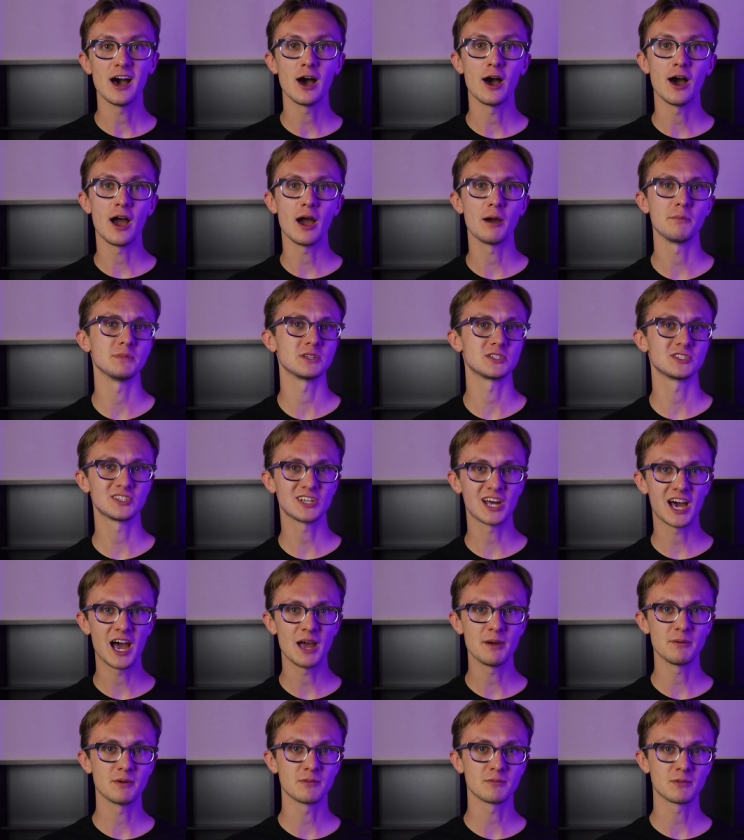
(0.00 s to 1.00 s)
uh, how much
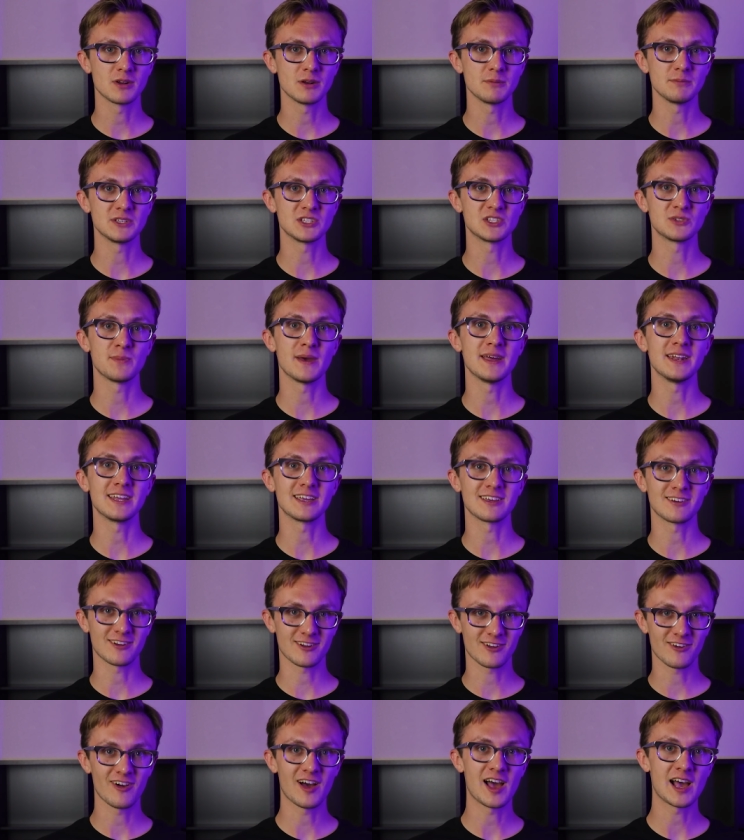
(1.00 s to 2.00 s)
time I'm going to be spending
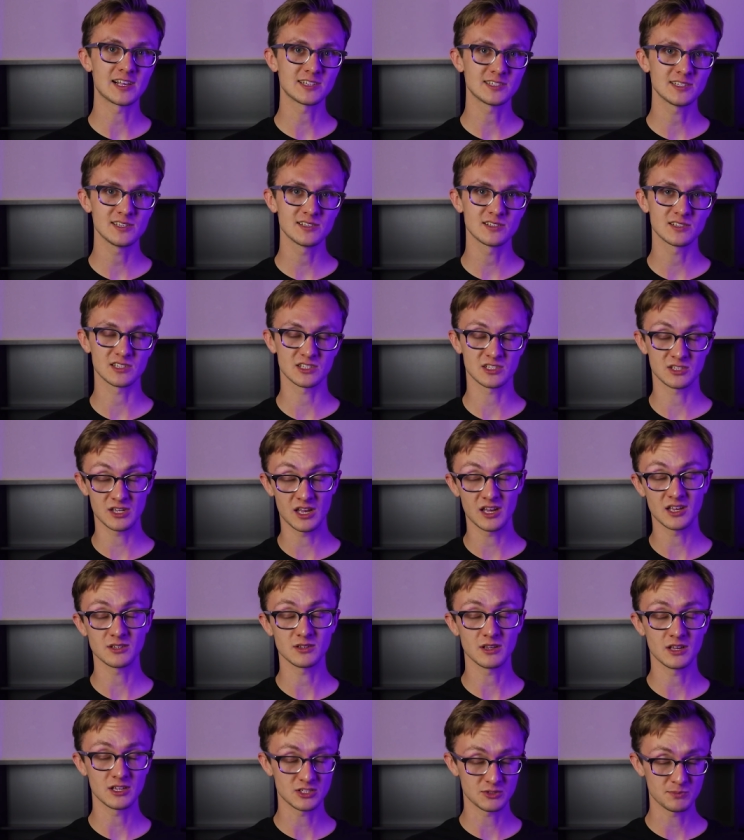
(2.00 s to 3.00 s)
on classes,
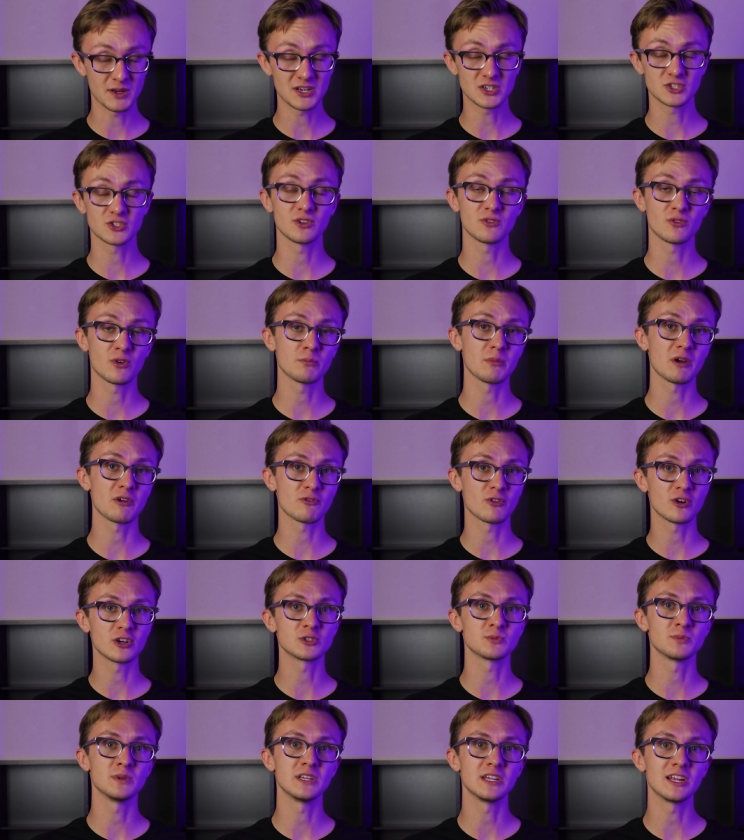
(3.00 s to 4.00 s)
except, especially for my
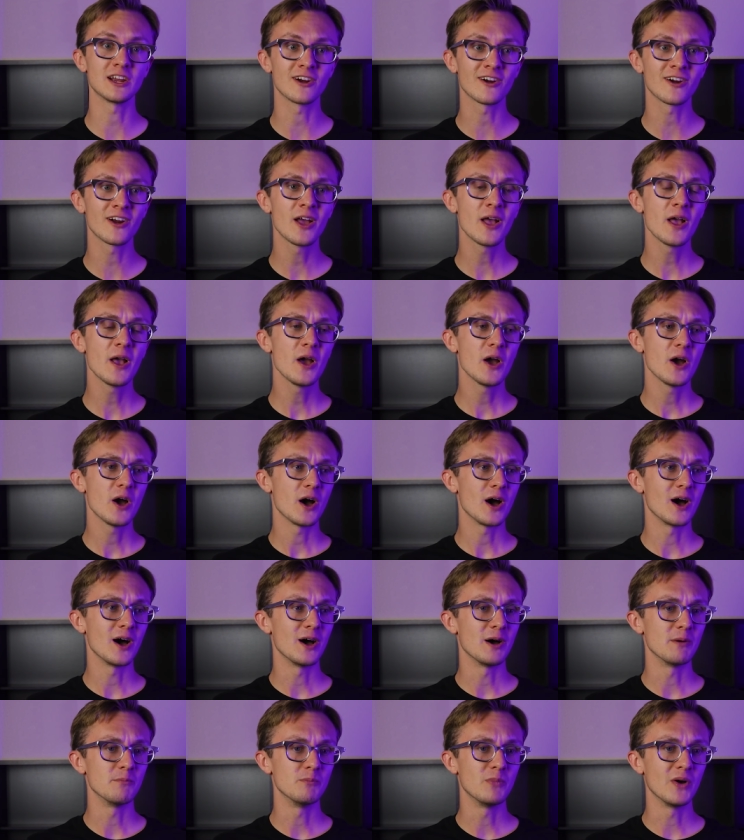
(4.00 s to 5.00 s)
freshman year.
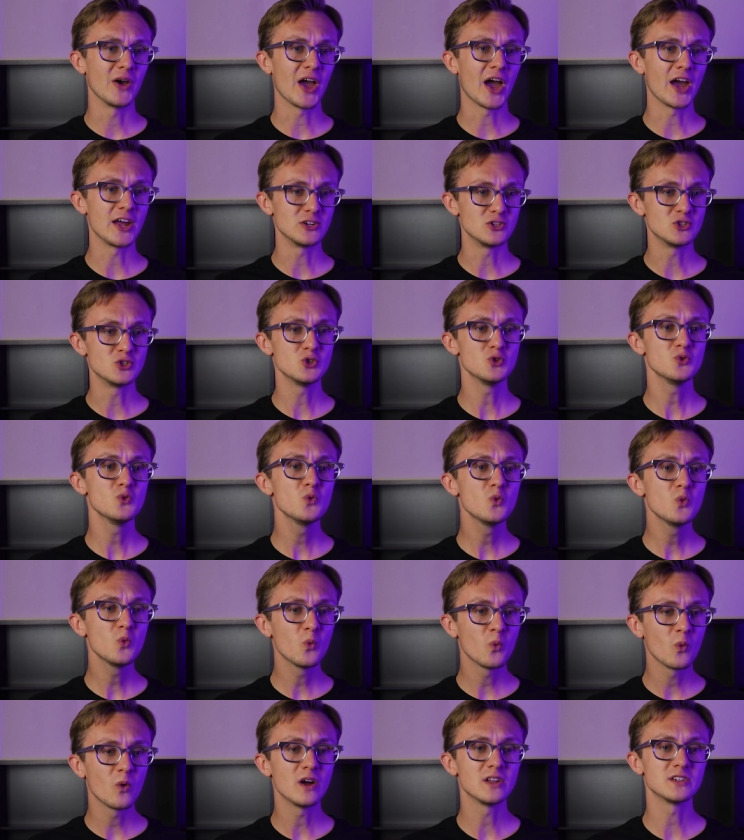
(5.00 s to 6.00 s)
Uh, but I do
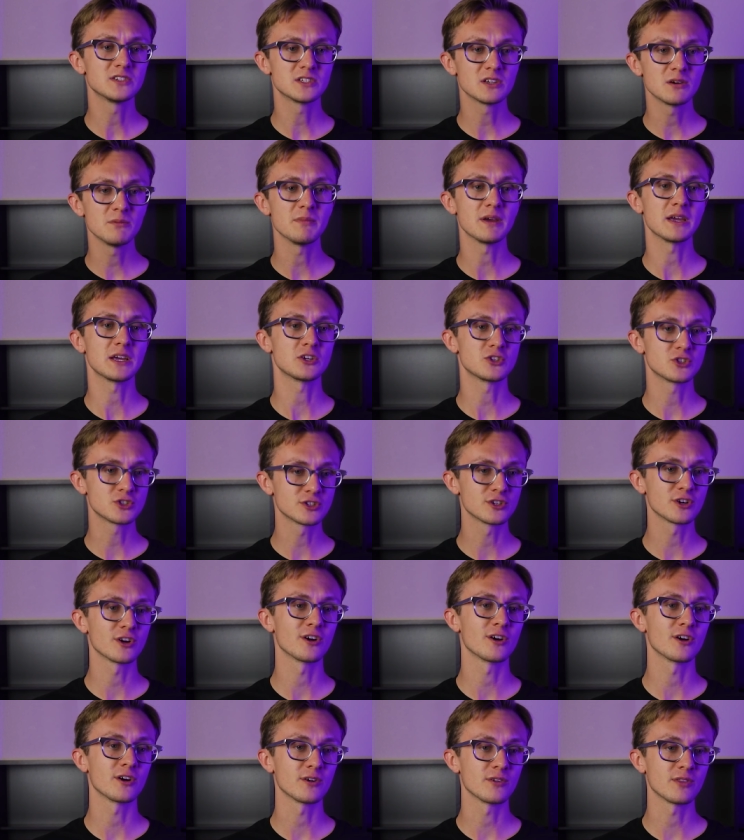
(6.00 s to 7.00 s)
want to make
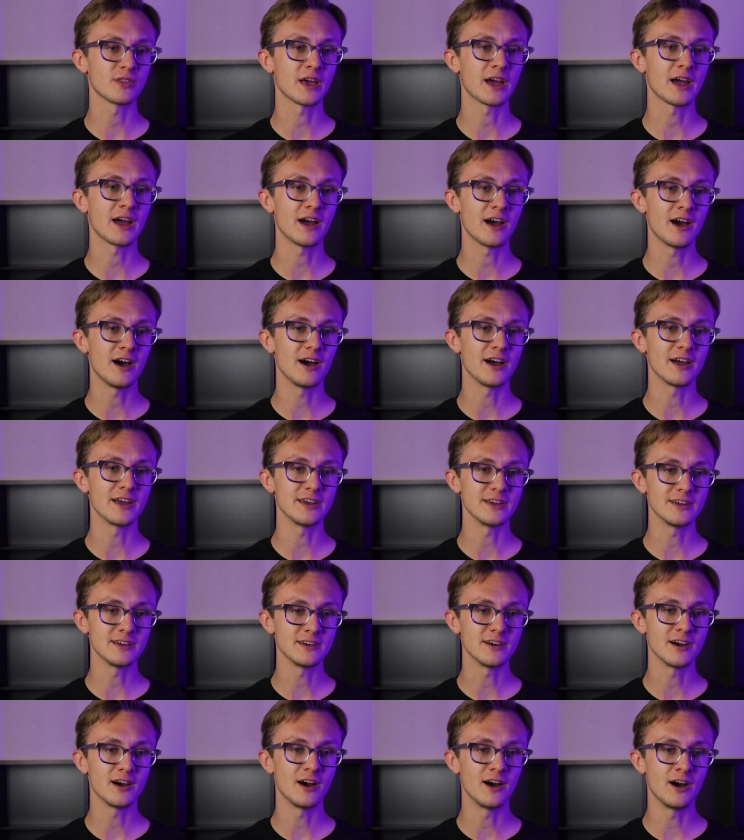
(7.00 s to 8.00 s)
sure that
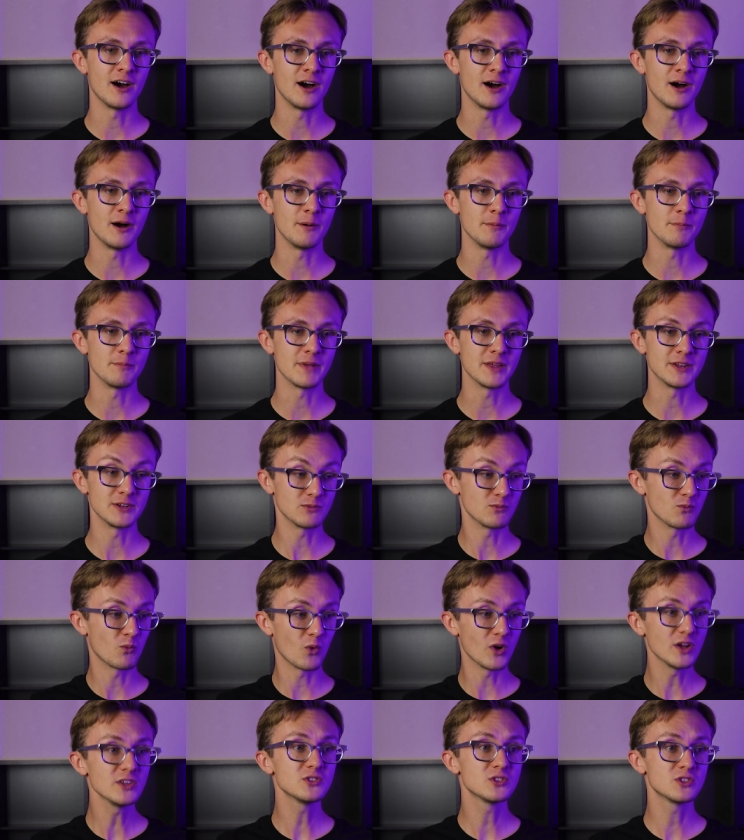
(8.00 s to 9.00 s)
I um,
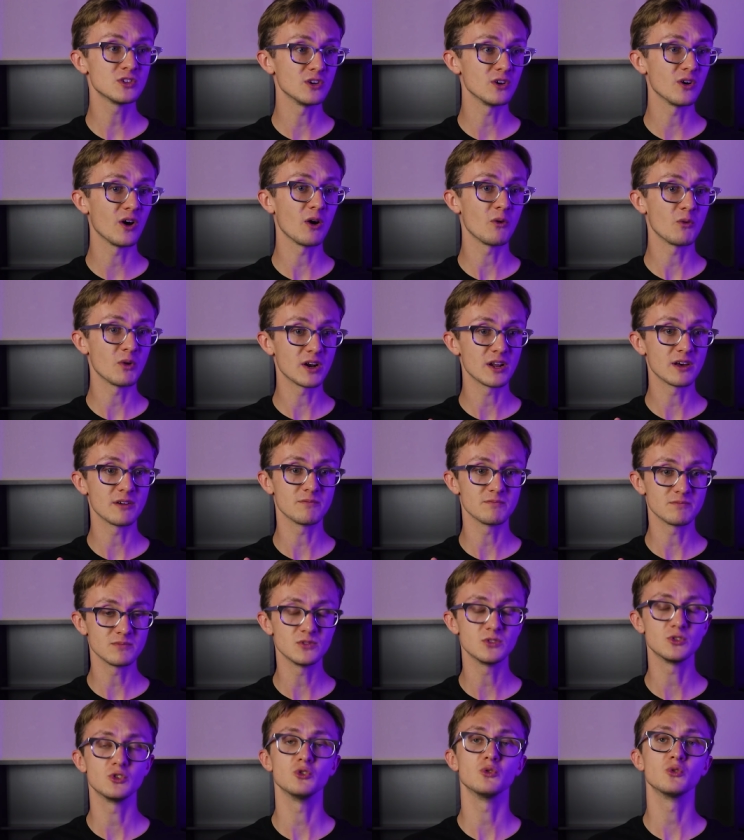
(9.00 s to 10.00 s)
and want to. I want
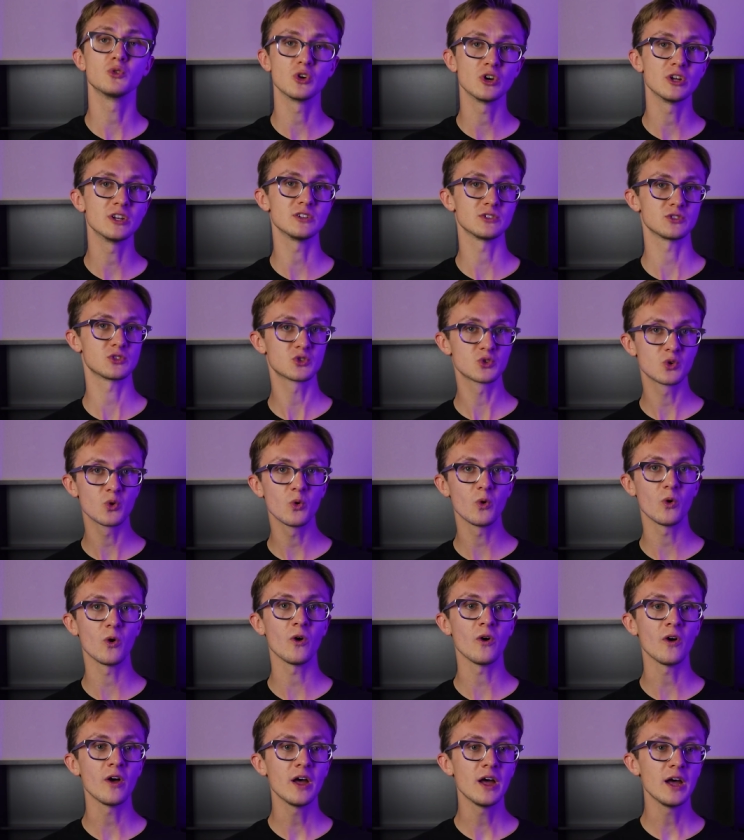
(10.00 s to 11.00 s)
to do good in
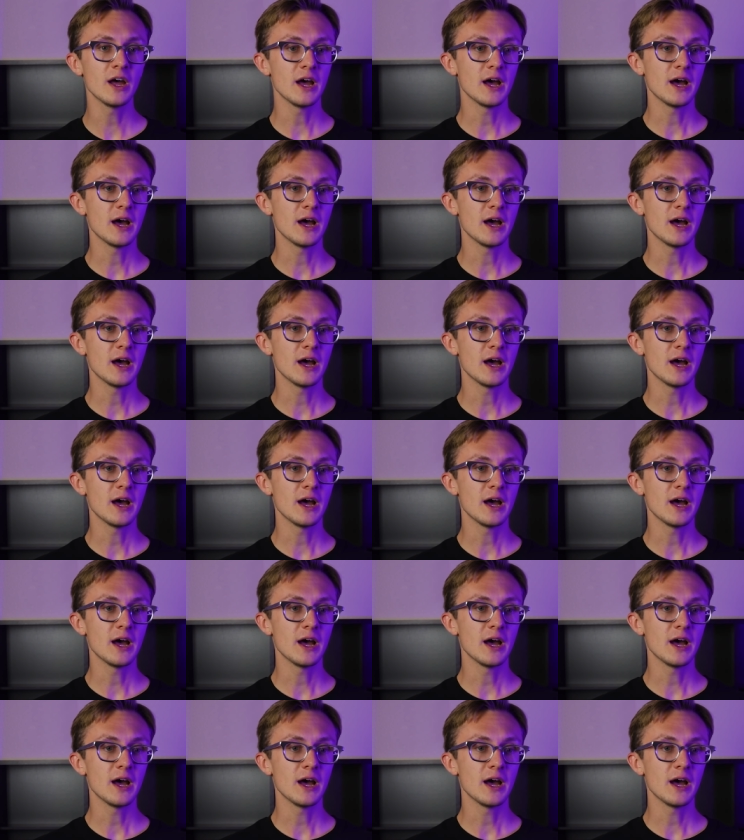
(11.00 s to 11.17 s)
school.